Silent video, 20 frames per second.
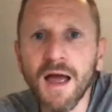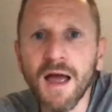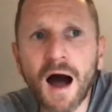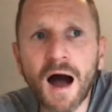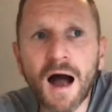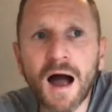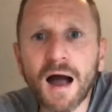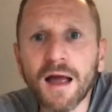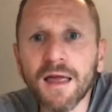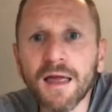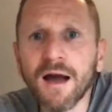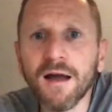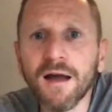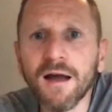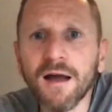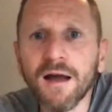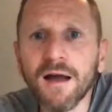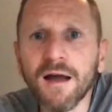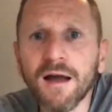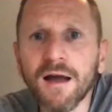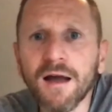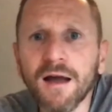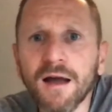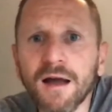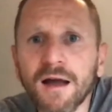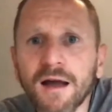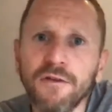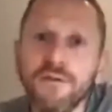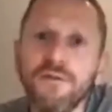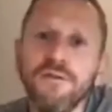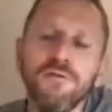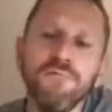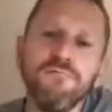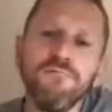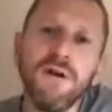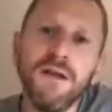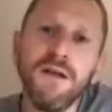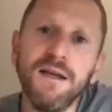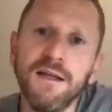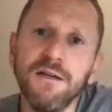I think the two
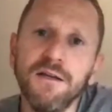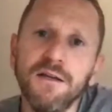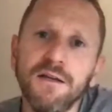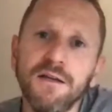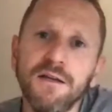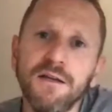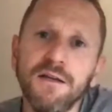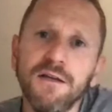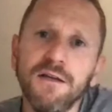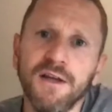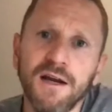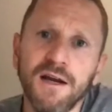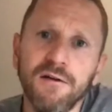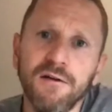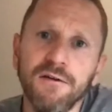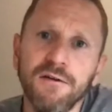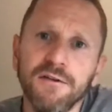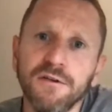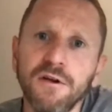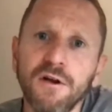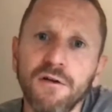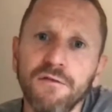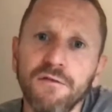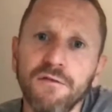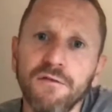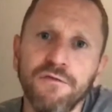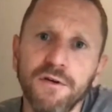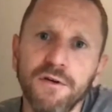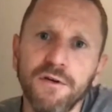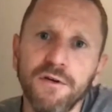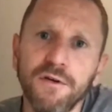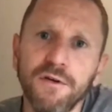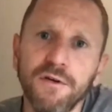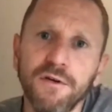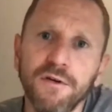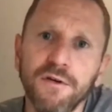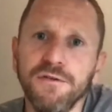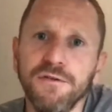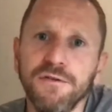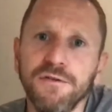really interesting areas, a lot of the first
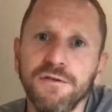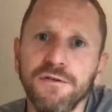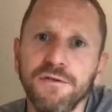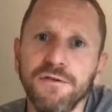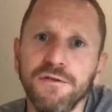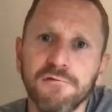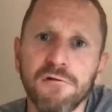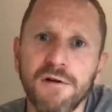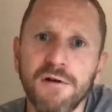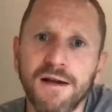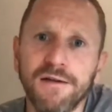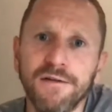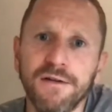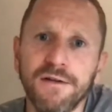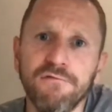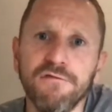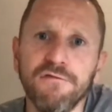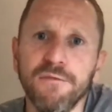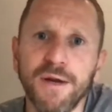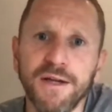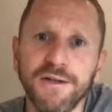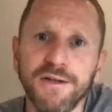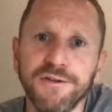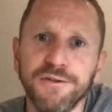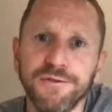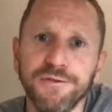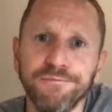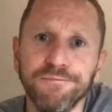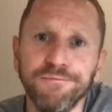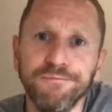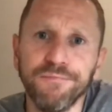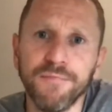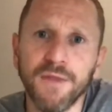use cases are around information.